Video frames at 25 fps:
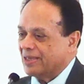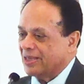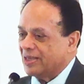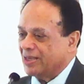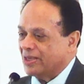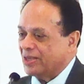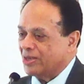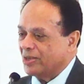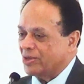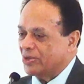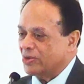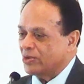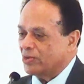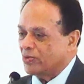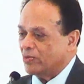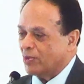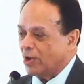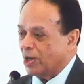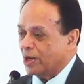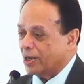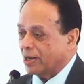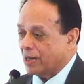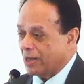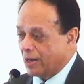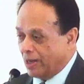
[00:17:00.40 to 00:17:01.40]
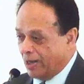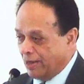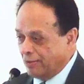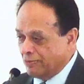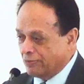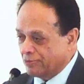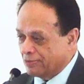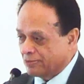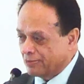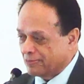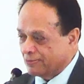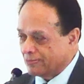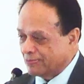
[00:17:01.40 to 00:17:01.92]
you want
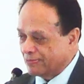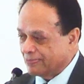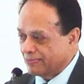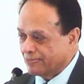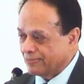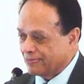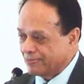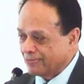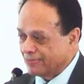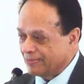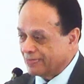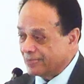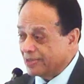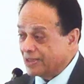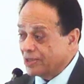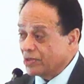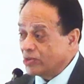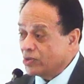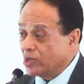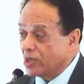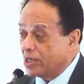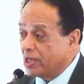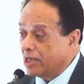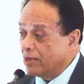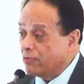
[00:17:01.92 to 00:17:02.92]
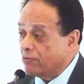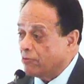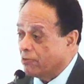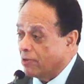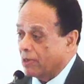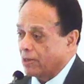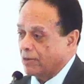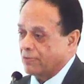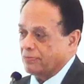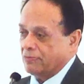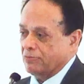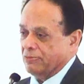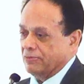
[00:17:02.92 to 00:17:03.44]
love, you give
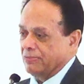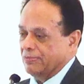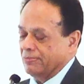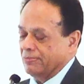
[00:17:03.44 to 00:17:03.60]
love.